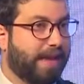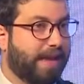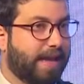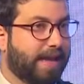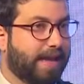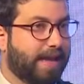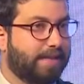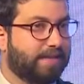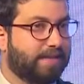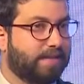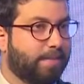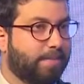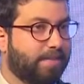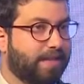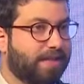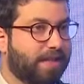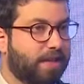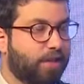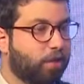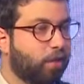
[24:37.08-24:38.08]
it's
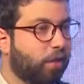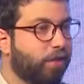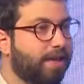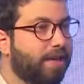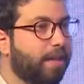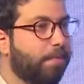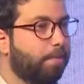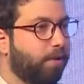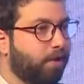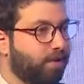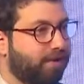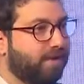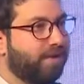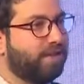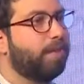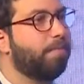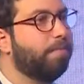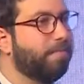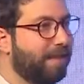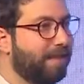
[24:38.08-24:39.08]
something that you don't need a person
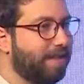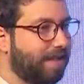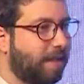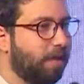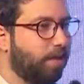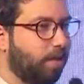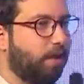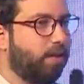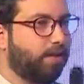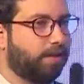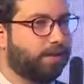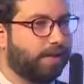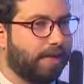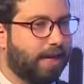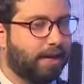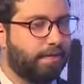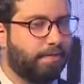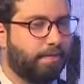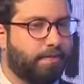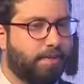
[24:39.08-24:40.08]
to be there all the
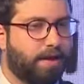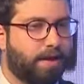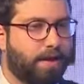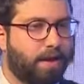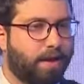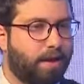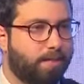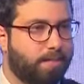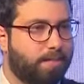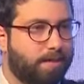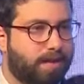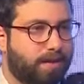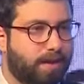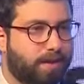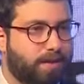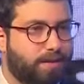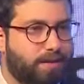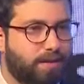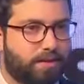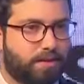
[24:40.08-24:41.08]
time,
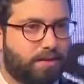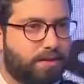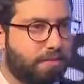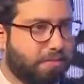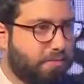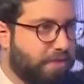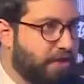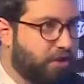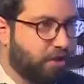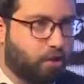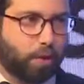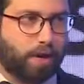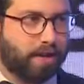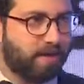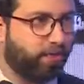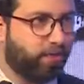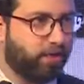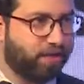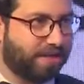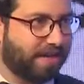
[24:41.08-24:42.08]
because it's
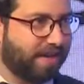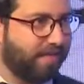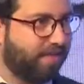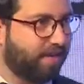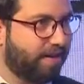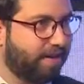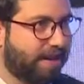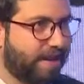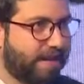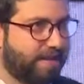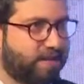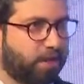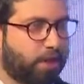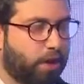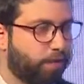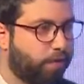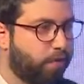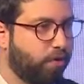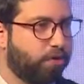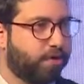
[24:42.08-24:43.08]
24/7, it's a
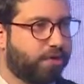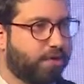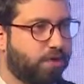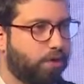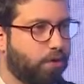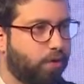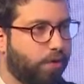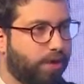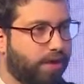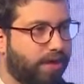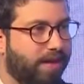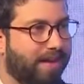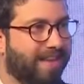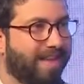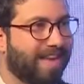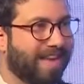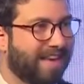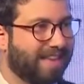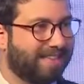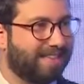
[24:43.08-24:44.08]
computer that's doing it,
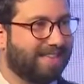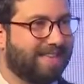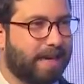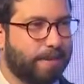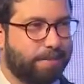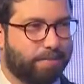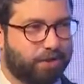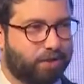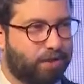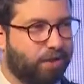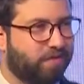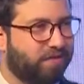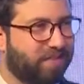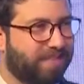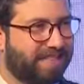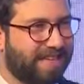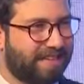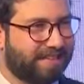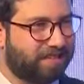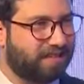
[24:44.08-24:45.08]
it's a type of service
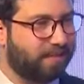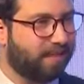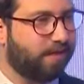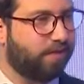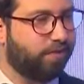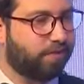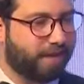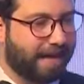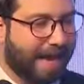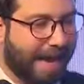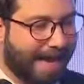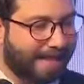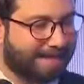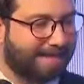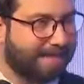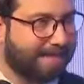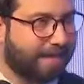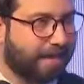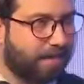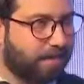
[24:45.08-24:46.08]
that's delivered at
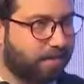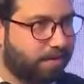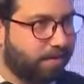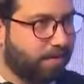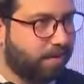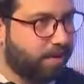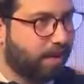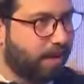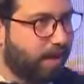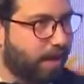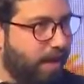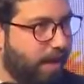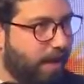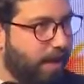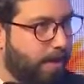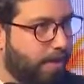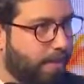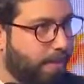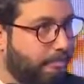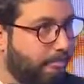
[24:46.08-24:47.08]
scale,
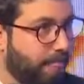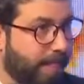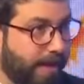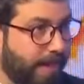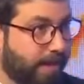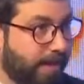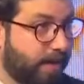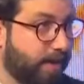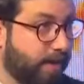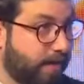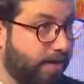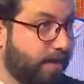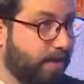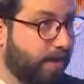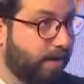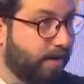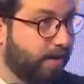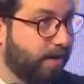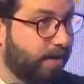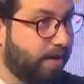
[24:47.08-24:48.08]
and
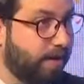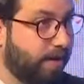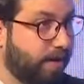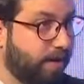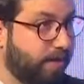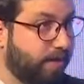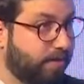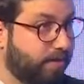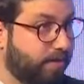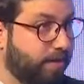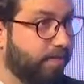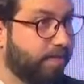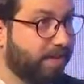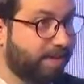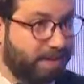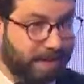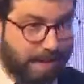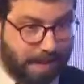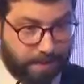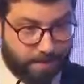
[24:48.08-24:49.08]
it's
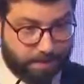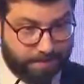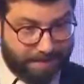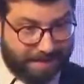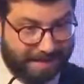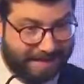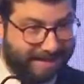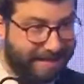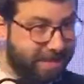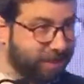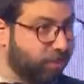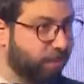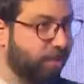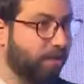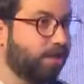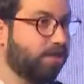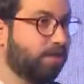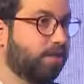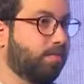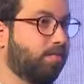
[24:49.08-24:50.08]
something that helps engage the
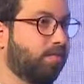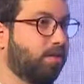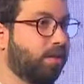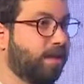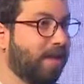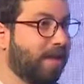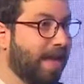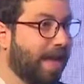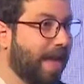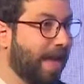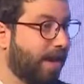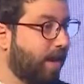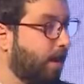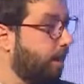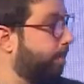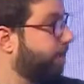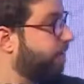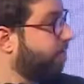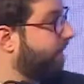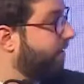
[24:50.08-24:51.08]
customer and
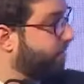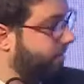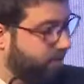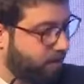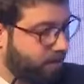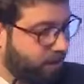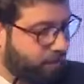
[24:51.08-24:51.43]
optimize the